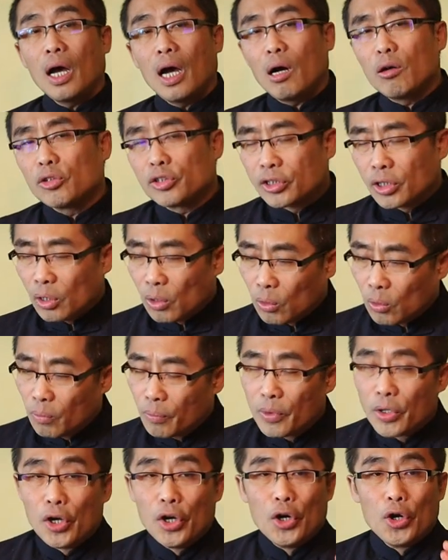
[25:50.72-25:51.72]

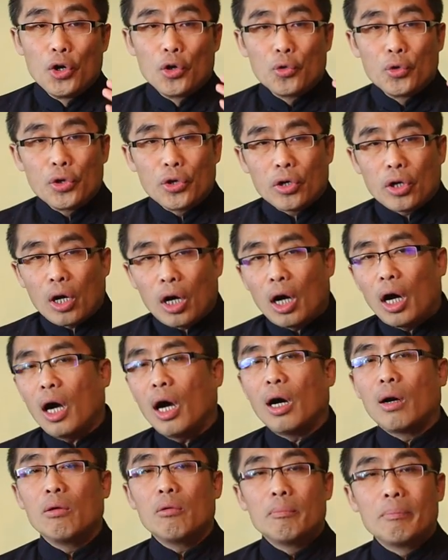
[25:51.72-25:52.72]
Also,
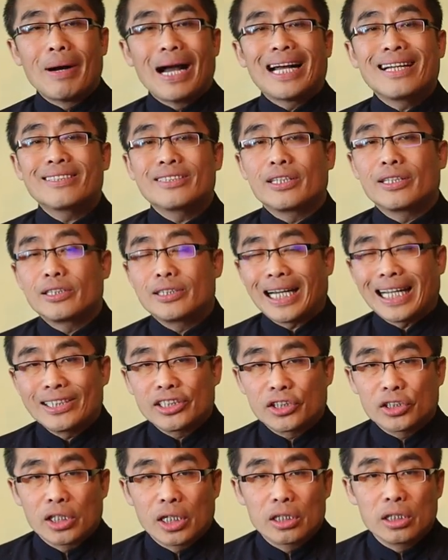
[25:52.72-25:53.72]
recall my
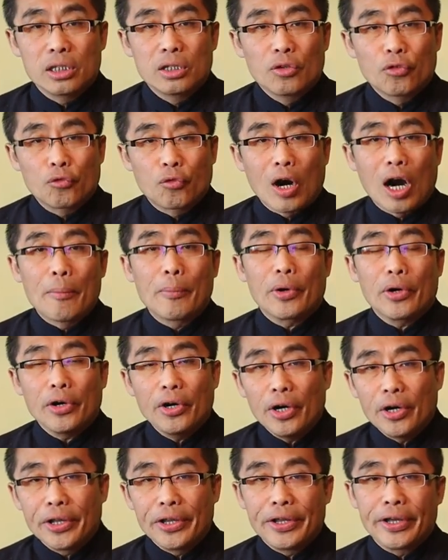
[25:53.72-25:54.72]
suggestion from
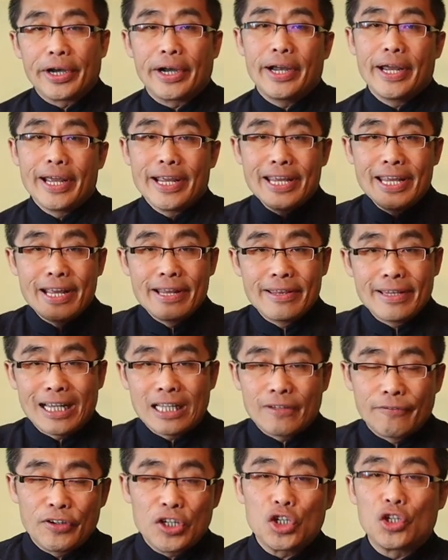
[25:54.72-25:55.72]
earlier in
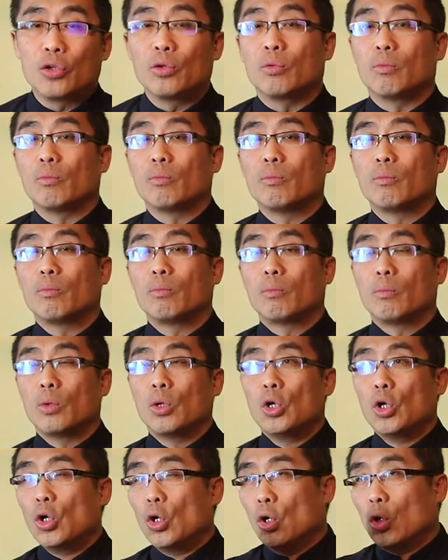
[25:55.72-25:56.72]
this video.
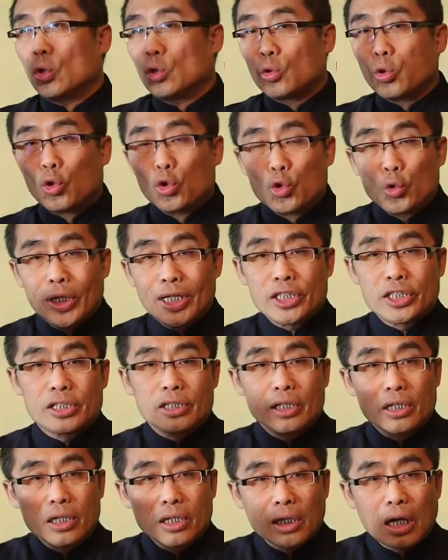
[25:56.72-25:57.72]
To
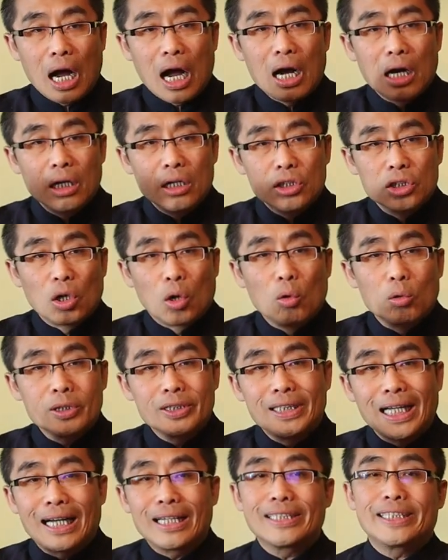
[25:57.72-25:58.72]
reach Gang Rou
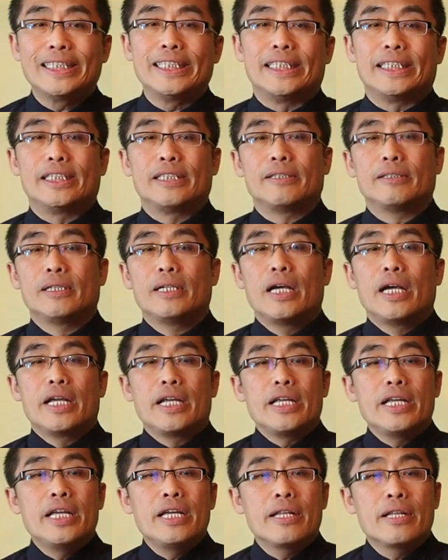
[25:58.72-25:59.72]
Xiangji
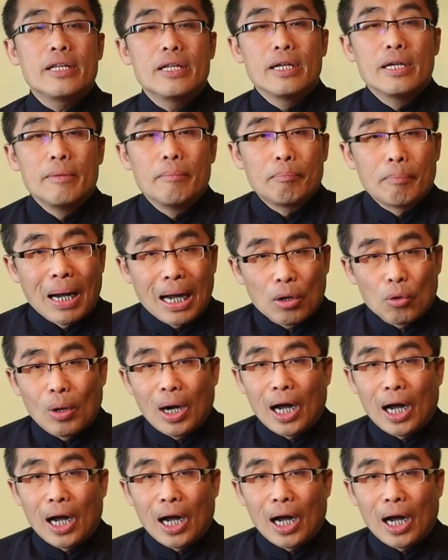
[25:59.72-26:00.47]
in Ba